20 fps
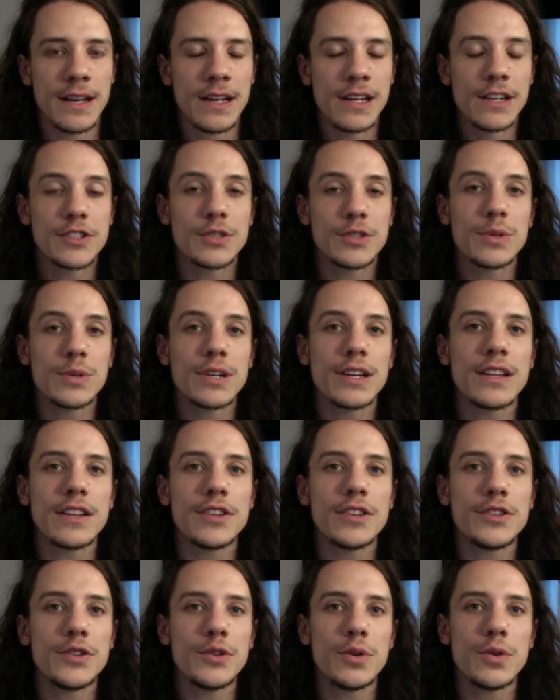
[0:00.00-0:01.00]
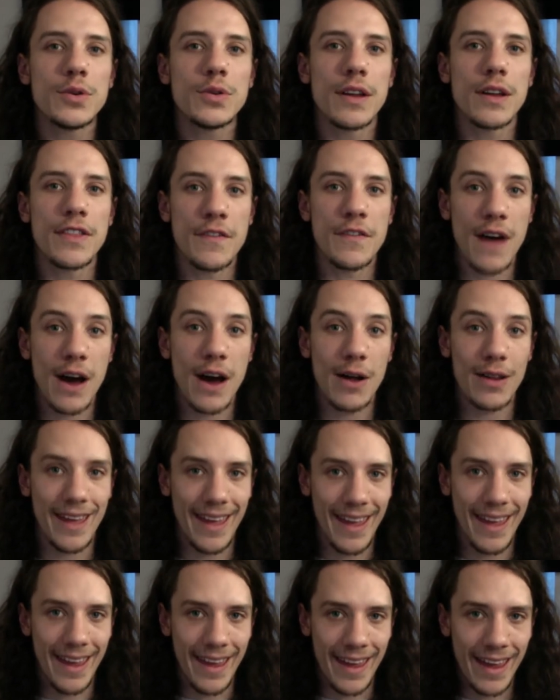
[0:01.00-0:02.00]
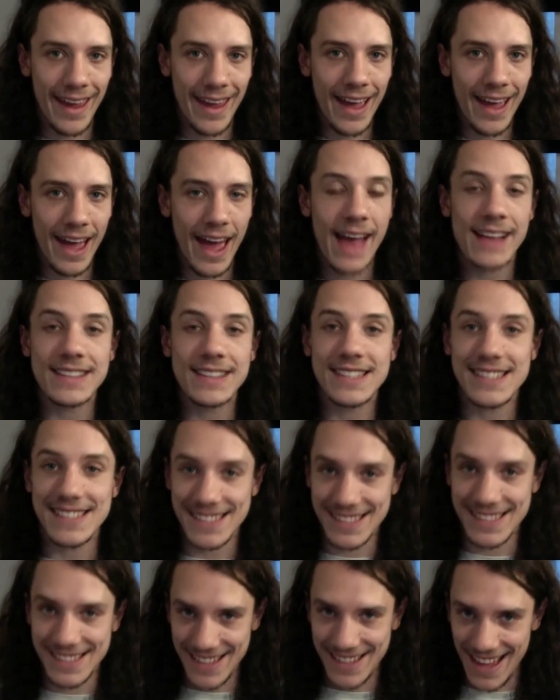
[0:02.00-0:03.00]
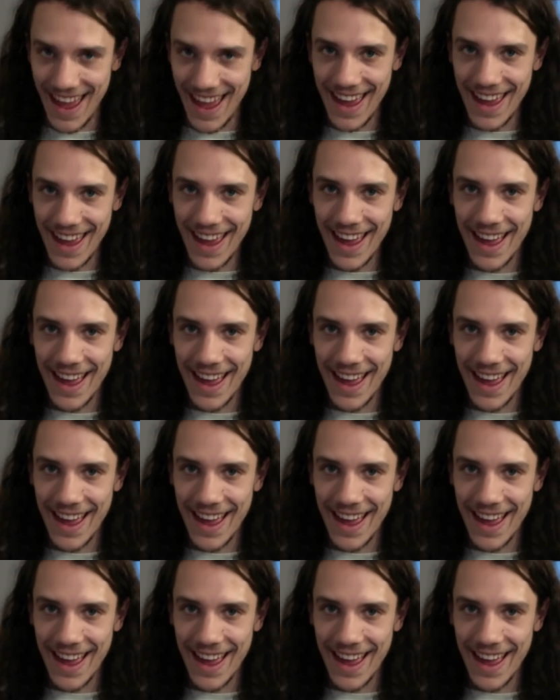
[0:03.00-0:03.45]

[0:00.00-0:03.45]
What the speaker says: So we're going to do the vowel A as in stay.